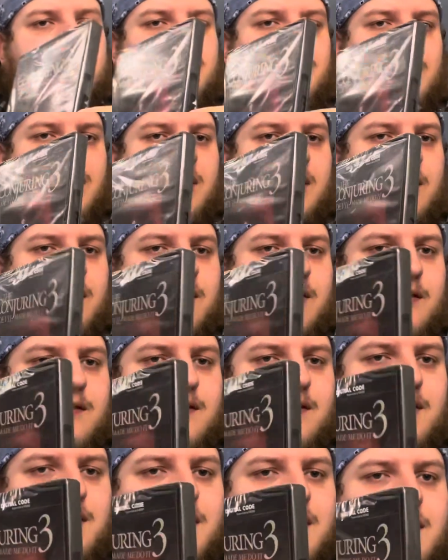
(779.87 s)
And here's
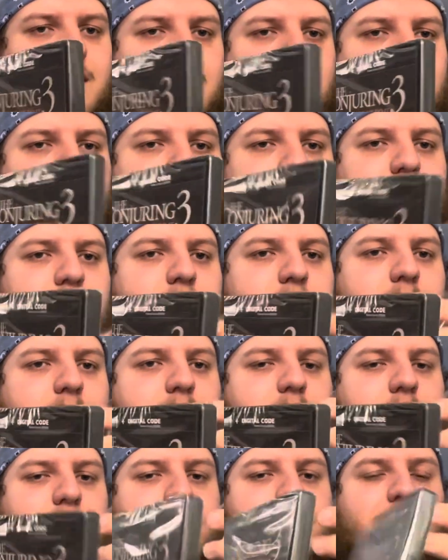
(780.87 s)
me
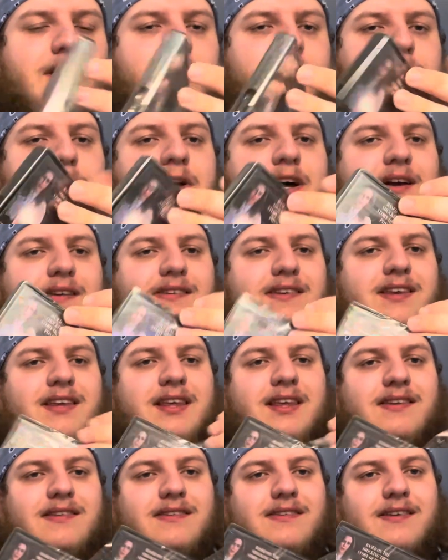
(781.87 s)
unboxing
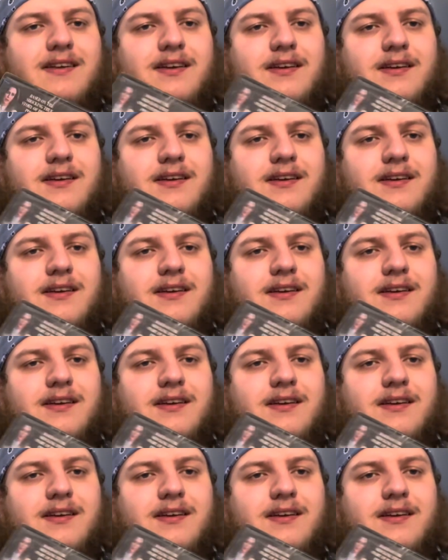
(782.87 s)
this.